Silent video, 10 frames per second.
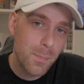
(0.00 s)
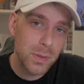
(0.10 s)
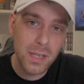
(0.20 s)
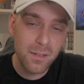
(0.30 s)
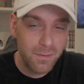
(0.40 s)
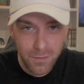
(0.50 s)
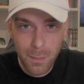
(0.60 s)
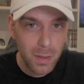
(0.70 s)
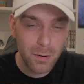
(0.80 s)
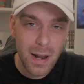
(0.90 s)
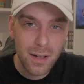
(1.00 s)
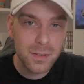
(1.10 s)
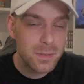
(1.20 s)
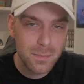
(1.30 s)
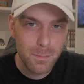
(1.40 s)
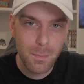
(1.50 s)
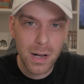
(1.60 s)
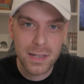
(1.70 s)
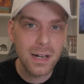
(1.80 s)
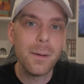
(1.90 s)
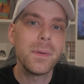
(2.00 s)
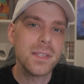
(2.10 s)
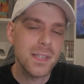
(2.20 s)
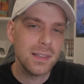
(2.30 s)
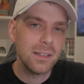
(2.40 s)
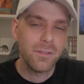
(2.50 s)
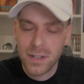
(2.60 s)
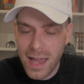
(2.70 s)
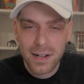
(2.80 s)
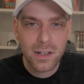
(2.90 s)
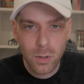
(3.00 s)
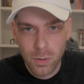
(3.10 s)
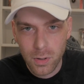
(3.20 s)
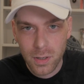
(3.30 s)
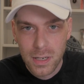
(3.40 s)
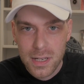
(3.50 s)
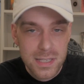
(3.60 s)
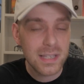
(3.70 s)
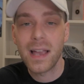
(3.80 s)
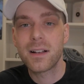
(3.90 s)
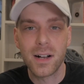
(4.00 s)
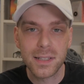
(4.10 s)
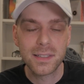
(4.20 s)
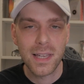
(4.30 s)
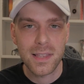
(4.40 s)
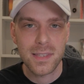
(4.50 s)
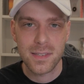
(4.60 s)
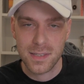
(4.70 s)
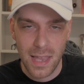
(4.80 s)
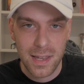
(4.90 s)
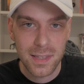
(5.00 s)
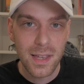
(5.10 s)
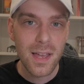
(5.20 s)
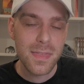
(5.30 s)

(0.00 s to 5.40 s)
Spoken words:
but they fumble around and muck it up, and suddenly Fnatic or Saigon gets 2nd.